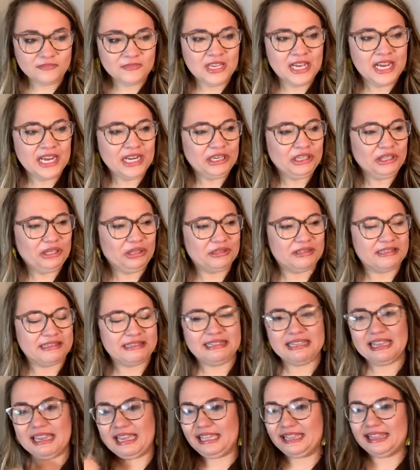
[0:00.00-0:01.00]
And you
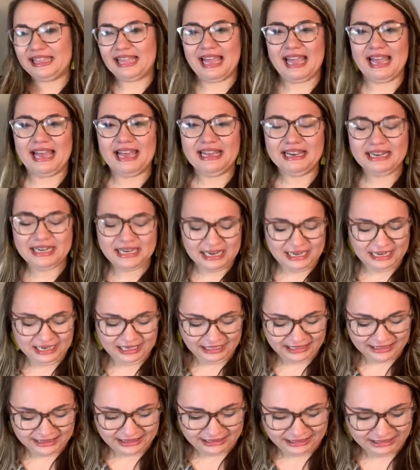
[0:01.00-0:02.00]
see that, and
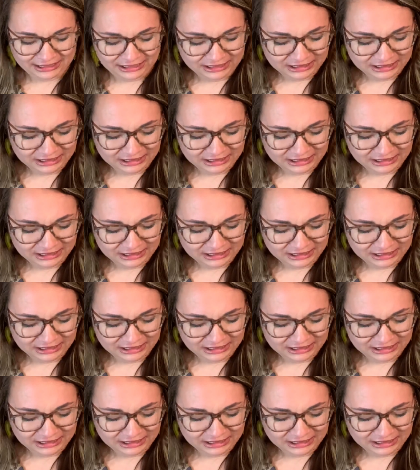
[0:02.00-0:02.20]
then